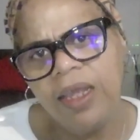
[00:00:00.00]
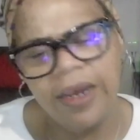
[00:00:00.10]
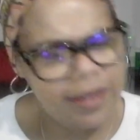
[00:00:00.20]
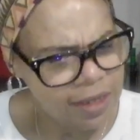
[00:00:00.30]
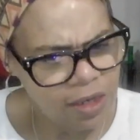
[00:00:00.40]

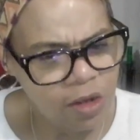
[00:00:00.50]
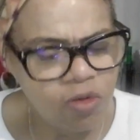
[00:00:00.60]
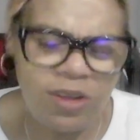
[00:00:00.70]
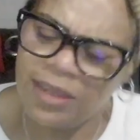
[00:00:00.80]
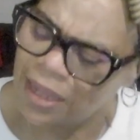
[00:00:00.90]
And I said,
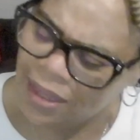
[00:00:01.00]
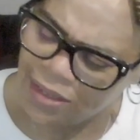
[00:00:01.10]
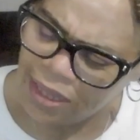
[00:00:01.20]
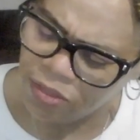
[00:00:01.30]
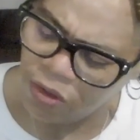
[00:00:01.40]
no. She said,
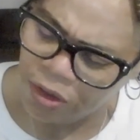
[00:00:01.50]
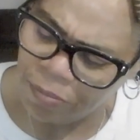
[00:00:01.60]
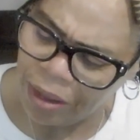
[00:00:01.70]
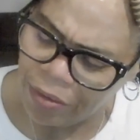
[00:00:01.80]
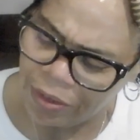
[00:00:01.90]
because I thought
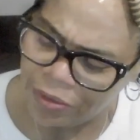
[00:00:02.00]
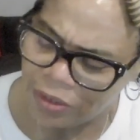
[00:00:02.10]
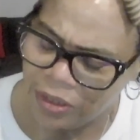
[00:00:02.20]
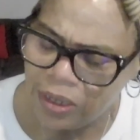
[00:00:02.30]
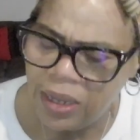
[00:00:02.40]
about it.
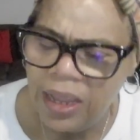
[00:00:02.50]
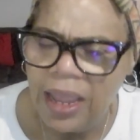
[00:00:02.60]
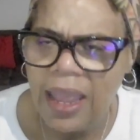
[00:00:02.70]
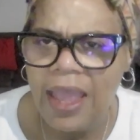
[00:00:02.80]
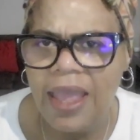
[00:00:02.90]

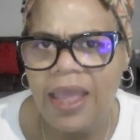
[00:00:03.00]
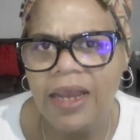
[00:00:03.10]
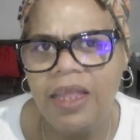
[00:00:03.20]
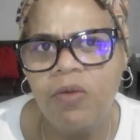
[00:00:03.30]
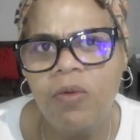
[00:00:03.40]

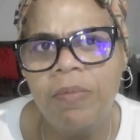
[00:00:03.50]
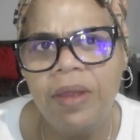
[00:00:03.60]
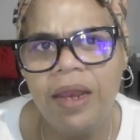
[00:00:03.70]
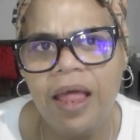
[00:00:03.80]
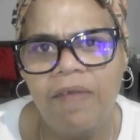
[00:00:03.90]
And it would
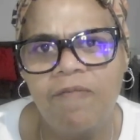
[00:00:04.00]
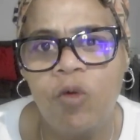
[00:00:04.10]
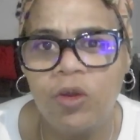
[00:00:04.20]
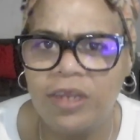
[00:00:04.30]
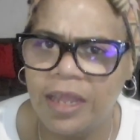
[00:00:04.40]
be like
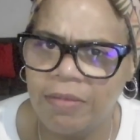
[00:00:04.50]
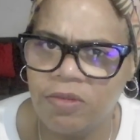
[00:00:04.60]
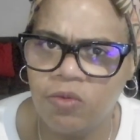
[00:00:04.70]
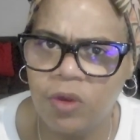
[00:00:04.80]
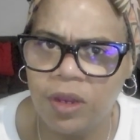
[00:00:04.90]
4
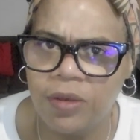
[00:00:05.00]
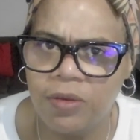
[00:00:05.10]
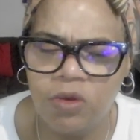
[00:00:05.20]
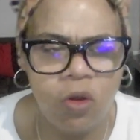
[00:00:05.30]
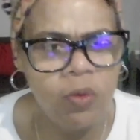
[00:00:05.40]
times the rent.
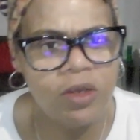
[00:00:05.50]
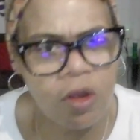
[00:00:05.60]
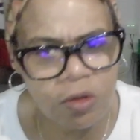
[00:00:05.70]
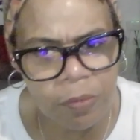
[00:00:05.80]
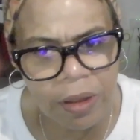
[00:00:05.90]
We
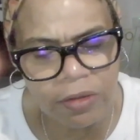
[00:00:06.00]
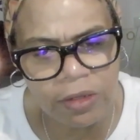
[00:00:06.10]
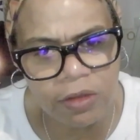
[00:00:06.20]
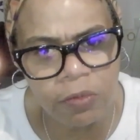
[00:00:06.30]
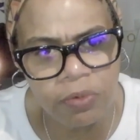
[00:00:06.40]
talked about
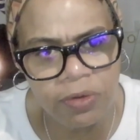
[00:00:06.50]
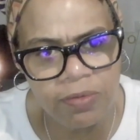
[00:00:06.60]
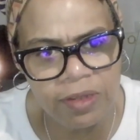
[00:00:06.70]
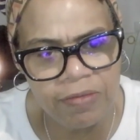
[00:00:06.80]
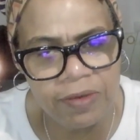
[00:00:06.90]
this on
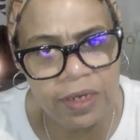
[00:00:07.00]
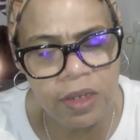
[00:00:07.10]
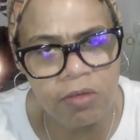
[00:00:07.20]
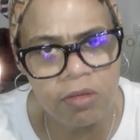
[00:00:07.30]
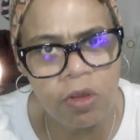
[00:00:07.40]
previous videos.